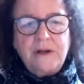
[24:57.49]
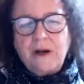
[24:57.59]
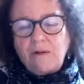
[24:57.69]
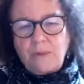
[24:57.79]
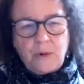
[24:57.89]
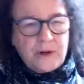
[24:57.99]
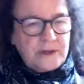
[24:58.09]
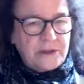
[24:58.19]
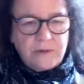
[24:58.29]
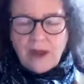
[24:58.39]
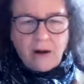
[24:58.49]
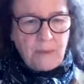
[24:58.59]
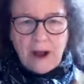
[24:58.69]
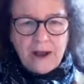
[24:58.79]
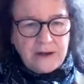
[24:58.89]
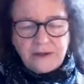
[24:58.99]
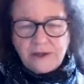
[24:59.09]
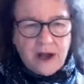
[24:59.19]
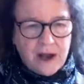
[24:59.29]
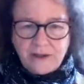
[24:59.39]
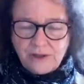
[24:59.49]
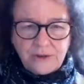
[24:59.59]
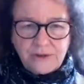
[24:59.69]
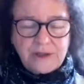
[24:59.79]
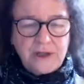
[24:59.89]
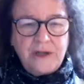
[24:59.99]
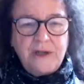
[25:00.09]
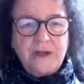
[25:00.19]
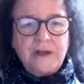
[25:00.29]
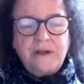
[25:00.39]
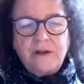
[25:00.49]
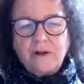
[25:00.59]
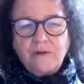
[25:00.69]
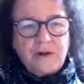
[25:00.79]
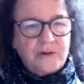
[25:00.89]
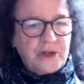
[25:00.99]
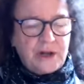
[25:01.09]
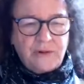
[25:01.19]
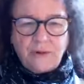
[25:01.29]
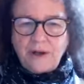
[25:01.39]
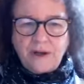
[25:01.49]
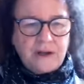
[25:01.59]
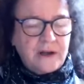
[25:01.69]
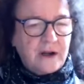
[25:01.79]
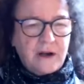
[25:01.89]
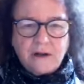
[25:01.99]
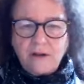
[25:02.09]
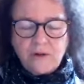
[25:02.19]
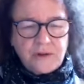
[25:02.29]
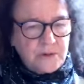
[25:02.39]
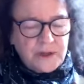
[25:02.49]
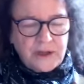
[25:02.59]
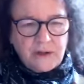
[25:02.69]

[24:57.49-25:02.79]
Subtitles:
I'll point to Calpine at the geysers. You know, they're generating close to 1